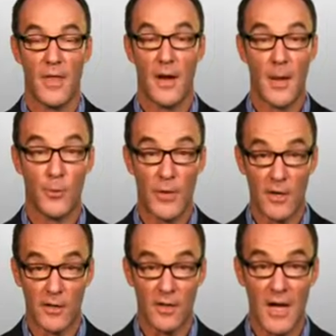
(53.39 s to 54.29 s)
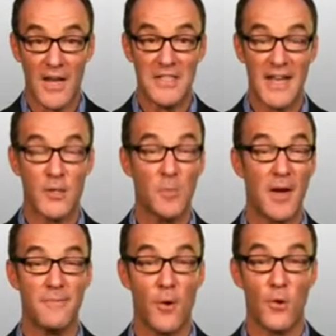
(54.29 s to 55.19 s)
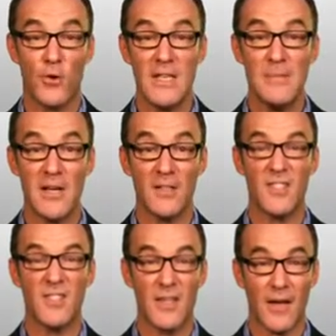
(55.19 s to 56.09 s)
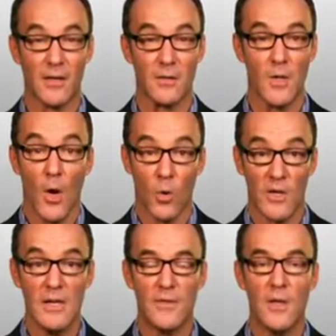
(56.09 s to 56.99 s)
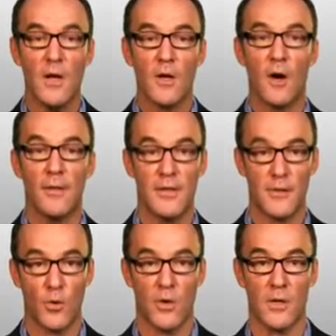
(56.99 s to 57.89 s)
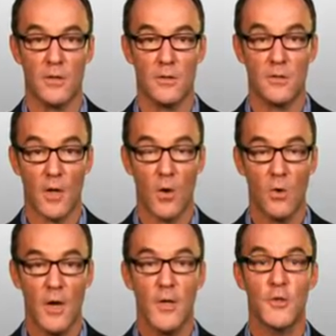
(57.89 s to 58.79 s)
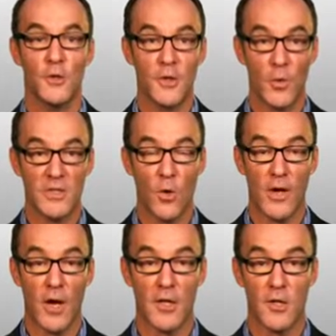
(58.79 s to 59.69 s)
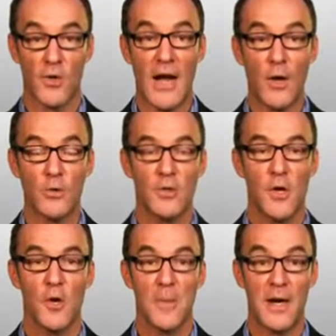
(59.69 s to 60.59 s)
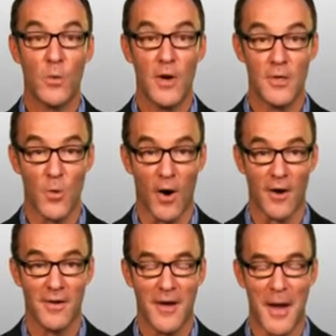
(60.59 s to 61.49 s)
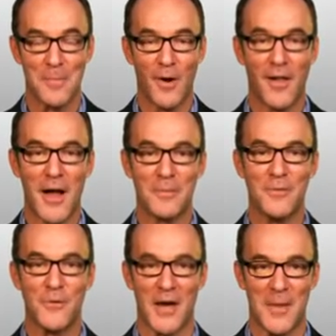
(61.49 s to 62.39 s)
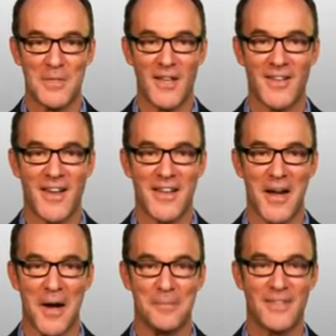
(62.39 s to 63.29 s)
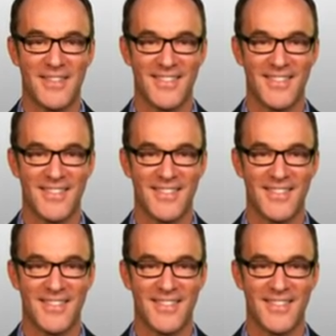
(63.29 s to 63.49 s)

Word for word: That operator can contact you by phone or email in seconds, or even call the authorities. So you'll know what's going on in your house, no matter where you are. I'm Paul Hockman for Amazon dot com.